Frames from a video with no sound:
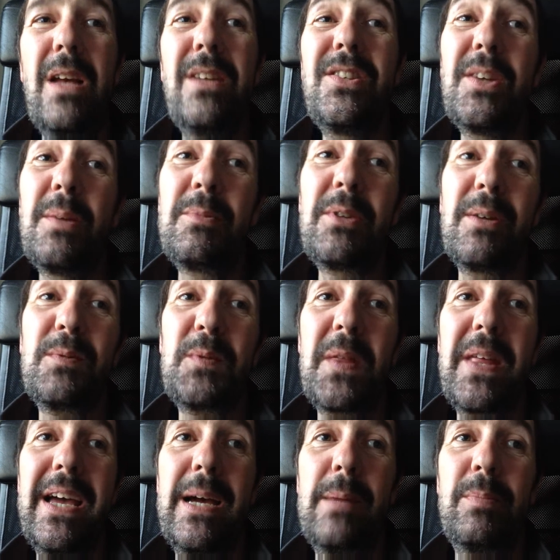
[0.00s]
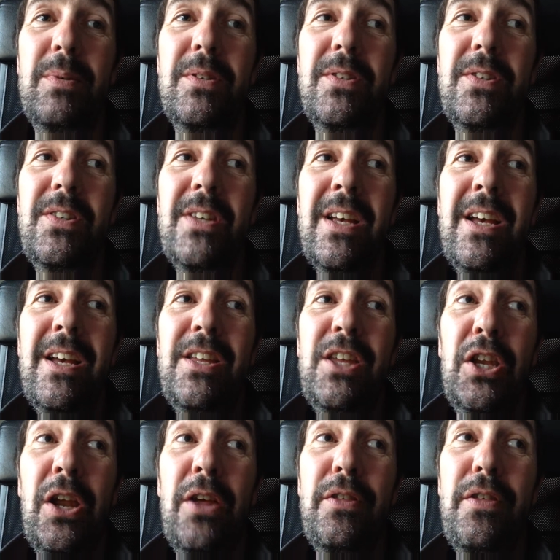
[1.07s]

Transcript: sometimes when that happens, you know,